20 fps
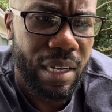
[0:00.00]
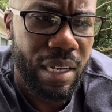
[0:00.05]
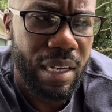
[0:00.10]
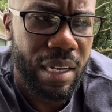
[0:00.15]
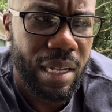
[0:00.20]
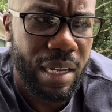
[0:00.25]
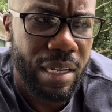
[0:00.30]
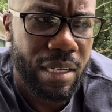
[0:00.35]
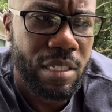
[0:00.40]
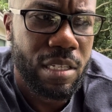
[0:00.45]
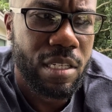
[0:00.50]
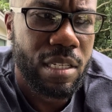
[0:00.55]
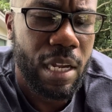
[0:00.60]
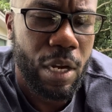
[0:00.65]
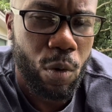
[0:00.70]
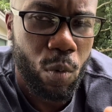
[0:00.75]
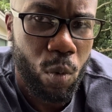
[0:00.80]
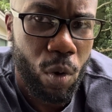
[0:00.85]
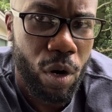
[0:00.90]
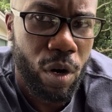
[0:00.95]
and just like
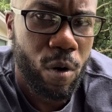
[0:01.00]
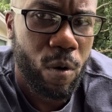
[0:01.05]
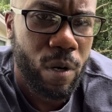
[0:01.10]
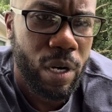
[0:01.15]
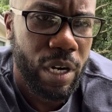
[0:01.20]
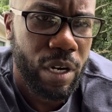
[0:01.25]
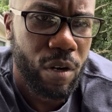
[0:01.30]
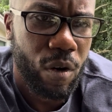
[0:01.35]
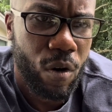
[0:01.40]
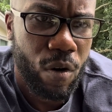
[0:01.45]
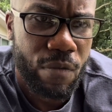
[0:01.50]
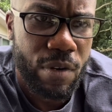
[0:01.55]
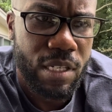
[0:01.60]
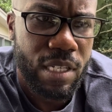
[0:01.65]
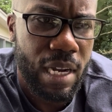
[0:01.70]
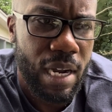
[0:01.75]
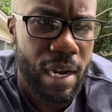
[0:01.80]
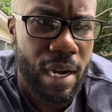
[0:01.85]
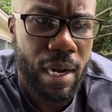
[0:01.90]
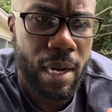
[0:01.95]
work on it over
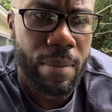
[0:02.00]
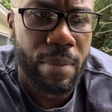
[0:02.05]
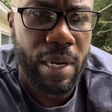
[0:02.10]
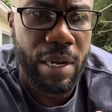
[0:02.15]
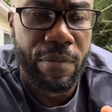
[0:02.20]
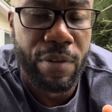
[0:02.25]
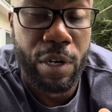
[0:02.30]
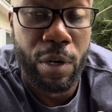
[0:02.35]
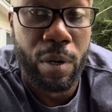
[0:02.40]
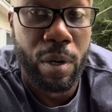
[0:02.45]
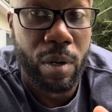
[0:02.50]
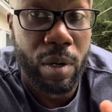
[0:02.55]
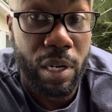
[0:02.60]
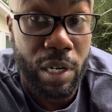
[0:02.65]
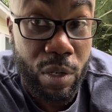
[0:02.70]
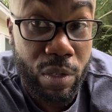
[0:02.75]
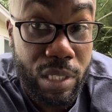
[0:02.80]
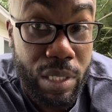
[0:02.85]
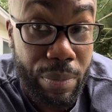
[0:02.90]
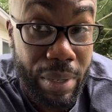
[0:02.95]
time, even though it
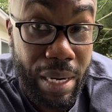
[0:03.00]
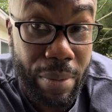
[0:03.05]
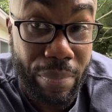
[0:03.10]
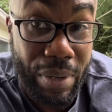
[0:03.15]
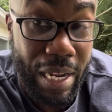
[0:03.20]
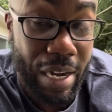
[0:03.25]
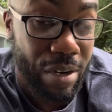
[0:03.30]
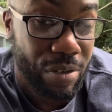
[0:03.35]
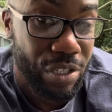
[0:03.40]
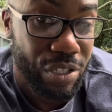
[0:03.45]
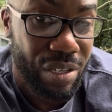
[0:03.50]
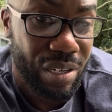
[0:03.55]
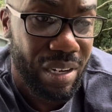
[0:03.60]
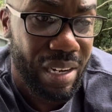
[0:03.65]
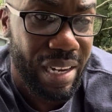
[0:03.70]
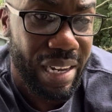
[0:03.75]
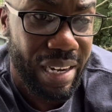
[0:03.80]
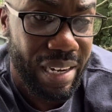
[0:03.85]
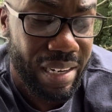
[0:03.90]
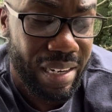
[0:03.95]
used to be a plow truck
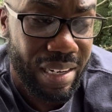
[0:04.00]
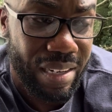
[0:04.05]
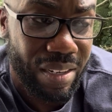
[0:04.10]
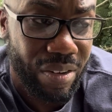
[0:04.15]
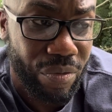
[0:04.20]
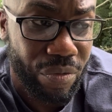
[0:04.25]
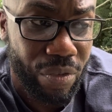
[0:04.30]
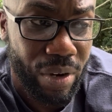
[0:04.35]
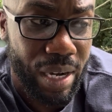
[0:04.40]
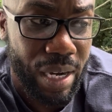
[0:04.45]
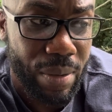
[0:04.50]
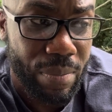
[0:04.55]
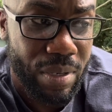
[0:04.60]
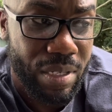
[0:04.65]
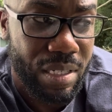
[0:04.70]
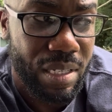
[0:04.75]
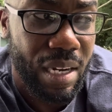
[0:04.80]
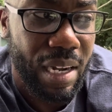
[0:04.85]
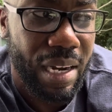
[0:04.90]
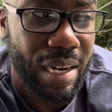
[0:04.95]
and the frame
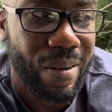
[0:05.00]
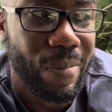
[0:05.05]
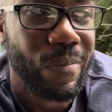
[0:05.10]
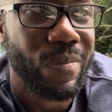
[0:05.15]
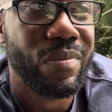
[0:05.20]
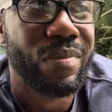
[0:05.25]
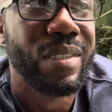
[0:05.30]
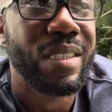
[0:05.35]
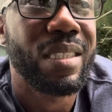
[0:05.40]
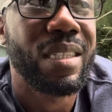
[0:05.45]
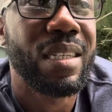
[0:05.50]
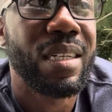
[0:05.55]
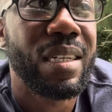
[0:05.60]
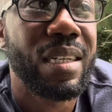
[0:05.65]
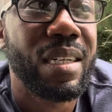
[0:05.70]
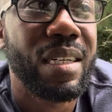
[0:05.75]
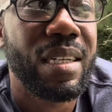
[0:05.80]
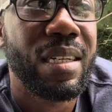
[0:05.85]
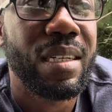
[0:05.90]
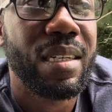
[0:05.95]
is like,
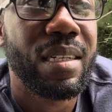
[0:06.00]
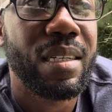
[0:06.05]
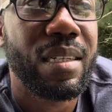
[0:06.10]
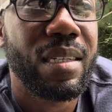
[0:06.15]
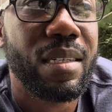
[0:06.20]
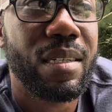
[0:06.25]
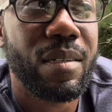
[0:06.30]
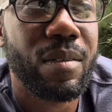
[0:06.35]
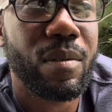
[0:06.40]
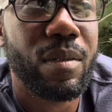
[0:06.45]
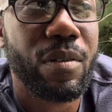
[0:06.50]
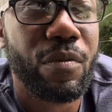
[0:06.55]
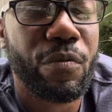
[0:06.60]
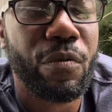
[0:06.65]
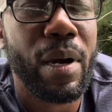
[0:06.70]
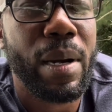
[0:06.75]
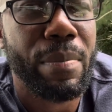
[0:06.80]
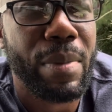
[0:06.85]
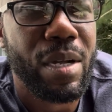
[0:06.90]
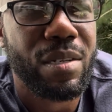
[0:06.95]
the
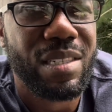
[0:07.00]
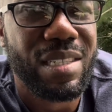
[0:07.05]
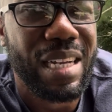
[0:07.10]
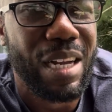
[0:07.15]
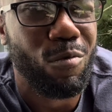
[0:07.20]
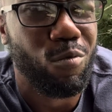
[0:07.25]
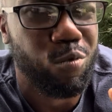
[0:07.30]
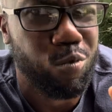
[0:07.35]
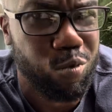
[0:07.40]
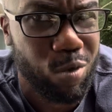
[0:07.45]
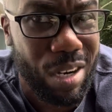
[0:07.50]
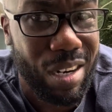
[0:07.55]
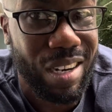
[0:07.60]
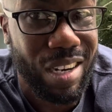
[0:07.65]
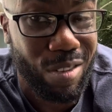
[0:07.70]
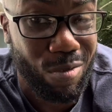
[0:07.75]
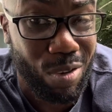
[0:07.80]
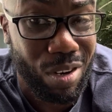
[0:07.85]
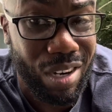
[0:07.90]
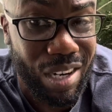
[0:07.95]
frame mounts is like really
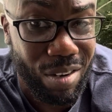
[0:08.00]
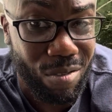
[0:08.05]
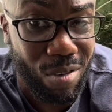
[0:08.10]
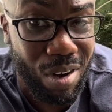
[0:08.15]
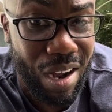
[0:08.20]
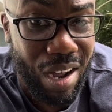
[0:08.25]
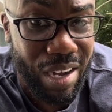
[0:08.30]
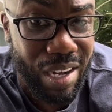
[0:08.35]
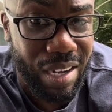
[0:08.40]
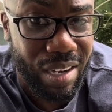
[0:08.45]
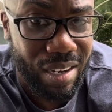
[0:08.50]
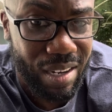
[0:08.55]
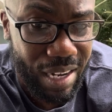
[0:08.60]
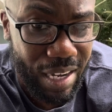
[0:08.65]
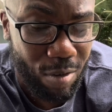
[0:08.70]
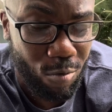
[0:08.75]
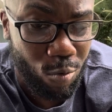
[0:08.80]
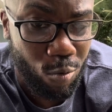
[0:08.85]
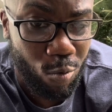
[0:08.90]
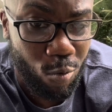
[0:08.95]
rotted,
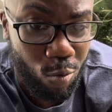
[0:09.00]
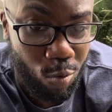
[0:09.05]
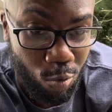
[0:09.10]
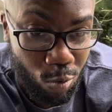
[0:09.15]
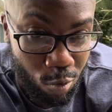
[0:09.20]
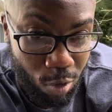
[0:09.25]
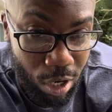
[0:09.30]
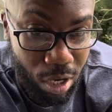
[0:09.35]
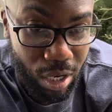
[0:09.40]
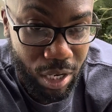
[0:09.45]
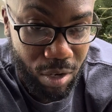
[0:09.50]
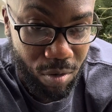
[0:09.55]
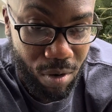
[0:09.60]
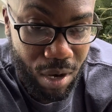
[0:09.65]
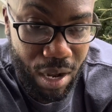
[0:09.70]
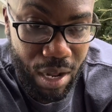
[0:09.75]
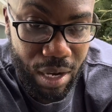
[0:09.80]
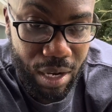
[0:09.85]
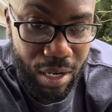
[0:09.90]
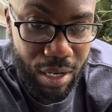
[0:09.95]
like really
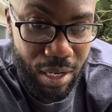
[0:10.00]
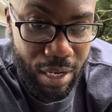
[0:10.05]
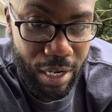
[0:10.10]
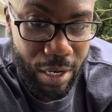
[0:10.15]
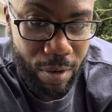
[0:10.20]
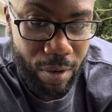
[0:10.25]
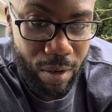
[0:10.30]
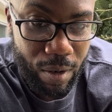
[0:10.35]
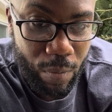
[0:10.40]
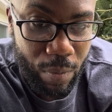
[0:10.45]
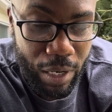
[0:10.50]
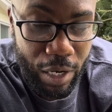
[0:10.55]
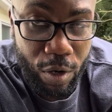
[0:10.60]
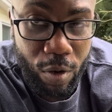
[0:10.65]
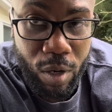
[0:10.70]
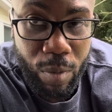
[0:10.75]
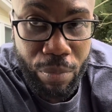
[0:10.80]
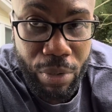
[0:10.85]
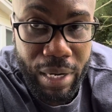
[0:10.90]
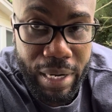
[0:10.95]
rotted. Like when I go
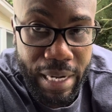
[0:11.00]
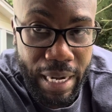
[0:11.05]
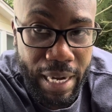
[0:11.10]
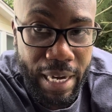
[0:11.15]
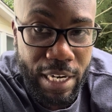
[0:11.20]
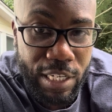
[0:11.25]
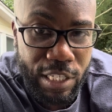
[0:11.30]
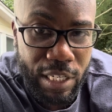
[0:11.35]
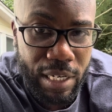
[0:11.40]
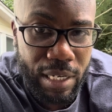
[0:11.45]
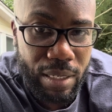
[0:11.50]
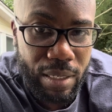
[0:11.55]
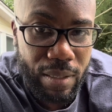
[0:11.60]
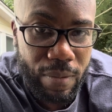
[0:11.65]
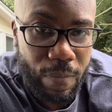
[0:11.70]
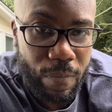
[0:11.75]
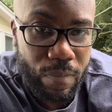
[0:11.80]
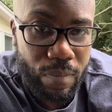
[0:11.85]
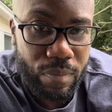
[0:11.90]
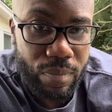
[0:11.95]
to put a cage in it
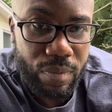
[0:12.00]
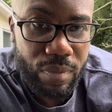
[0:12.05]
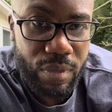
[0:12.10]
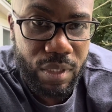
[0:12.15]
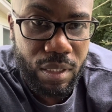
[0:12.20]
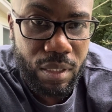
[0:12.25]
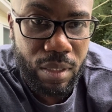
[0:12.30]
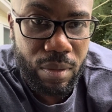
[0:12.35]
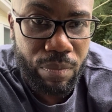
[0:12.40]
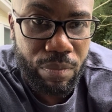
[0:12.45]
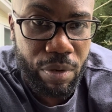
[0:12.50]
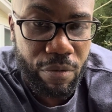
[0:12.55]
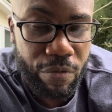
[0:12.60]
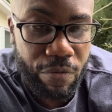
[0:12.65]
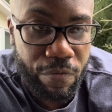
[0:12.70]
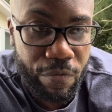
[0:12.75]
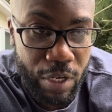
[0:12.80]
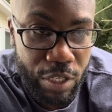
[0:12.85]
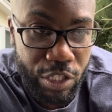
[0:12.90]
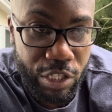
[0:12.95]

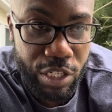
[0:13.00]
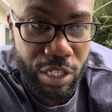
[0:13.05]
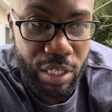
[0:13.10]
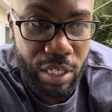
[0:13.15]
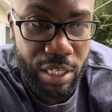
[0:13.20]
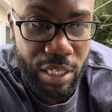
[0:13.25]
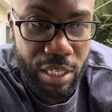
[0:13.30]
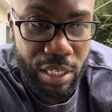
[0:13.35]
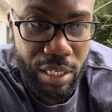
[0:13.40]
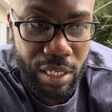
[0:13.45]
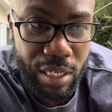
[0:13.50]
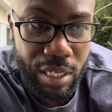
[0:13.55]
professionally,